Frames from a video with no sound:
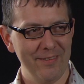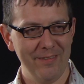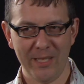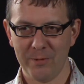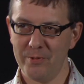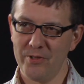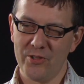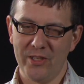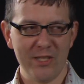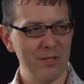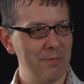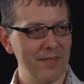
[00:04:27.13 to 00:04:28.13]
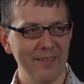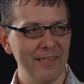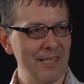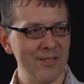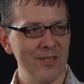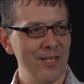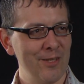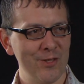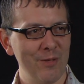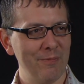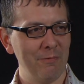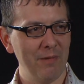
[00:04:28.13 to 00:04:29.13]
next person gets to pick the next song or
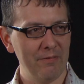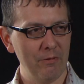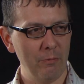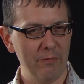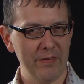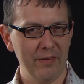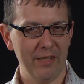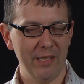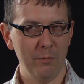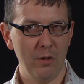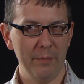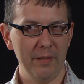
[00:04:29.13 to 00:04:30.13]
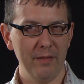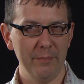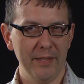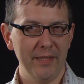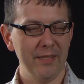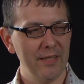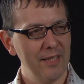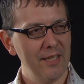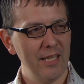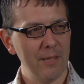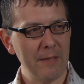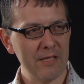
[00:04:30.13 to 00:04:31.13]
something, whatever we're feeling at the moment. But
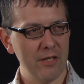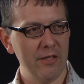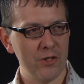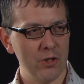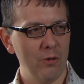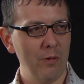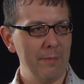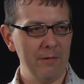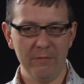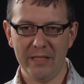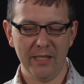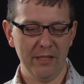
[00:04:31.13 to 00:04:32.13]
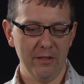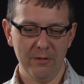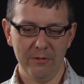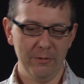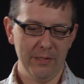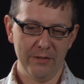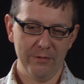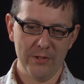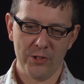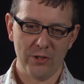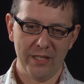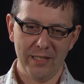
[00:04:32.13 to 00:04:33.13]
it depends on the show. I mean, we can go into a
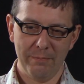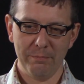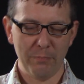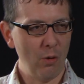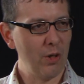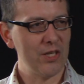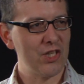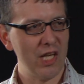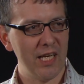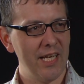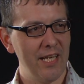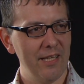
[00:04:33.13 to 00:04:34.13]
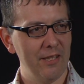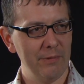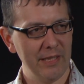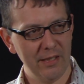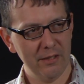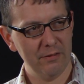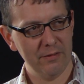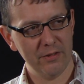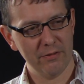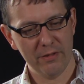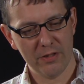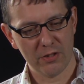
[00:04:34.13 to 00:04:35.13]
straight up polka set, or we can go
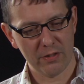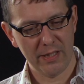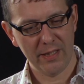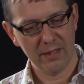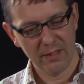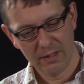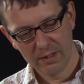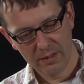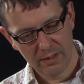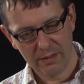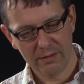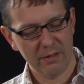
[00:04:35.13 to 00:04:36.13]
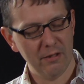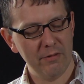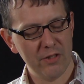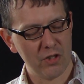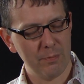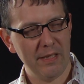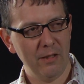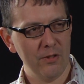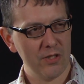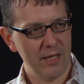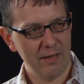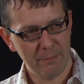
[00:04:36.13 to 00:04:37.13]
into a straight, instrumental
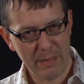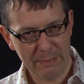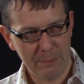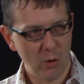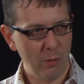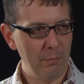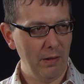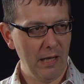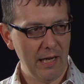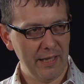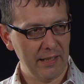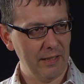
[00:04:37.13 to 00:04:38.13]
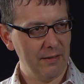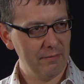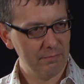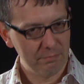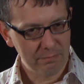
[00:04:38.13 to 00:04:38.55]
set of maybe more melodic and,